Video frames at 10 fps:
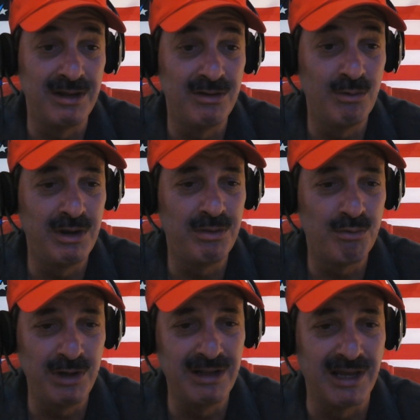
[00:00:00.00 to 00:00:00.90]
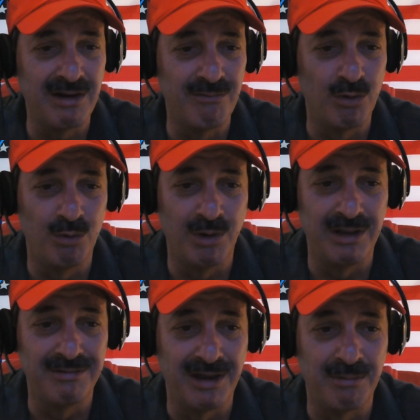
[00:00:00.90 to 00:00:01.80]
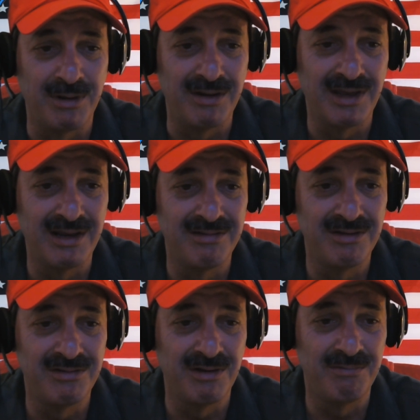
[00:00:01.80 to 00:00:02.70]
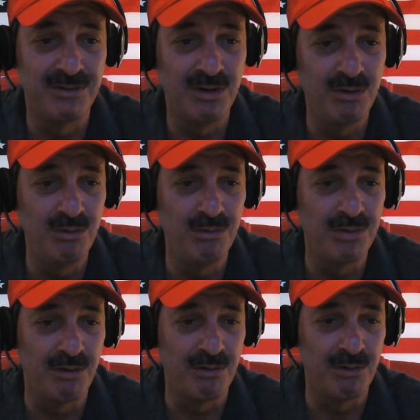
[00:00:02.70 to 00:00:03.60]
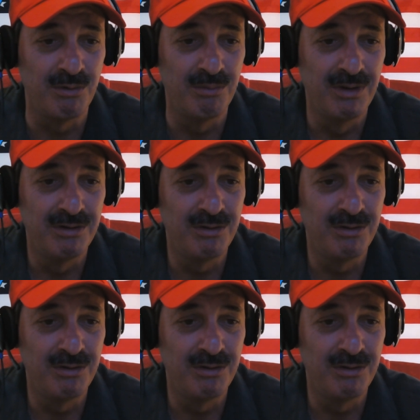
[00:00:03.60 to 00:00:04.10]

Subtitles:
into a 3-lane roadway segment that consists of two through